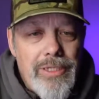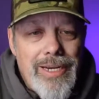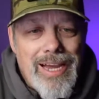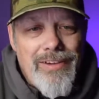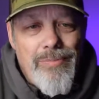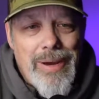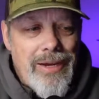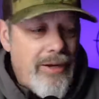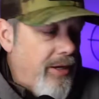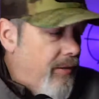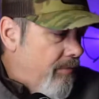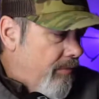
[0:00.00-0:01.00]
this knife
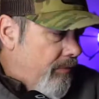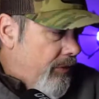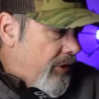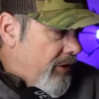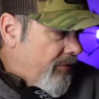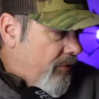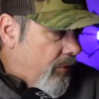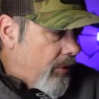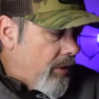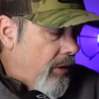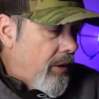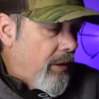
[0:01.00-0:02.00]
back up, just
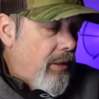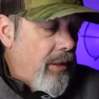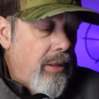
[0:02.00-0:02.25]
for